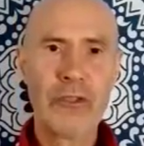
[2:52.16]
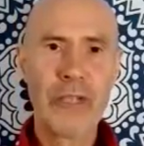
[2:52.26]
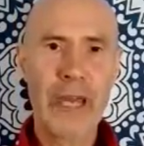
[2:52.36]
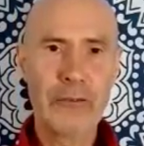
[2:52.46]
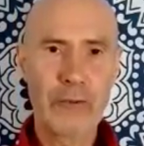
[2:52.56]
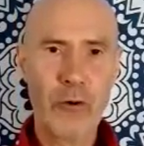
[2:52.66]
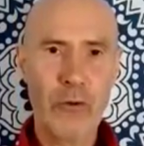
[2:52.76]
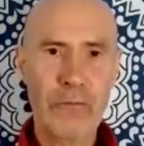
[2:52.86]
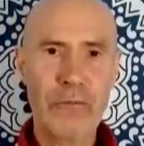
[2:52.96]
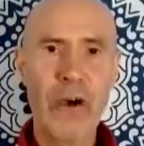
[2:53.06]
now you've
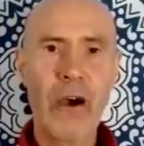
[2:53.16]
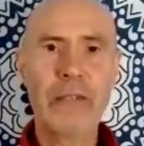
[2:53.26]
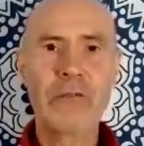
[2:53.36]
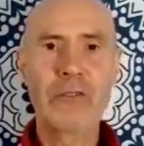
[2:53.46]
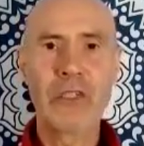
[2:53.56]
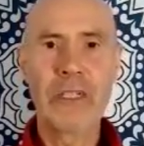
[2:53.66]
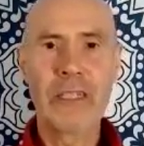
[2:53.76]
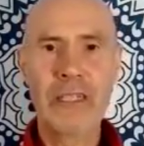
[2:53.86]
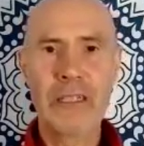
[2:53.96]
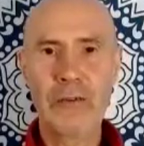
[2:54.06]
got
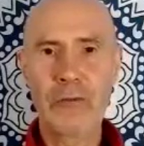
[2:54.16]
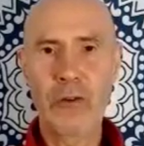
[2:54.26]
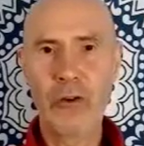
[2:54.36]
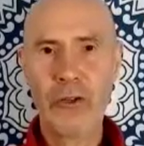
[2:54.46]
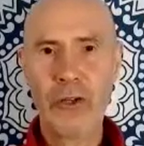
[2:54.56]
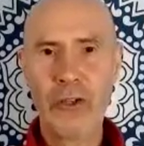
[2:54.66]
5G, you've got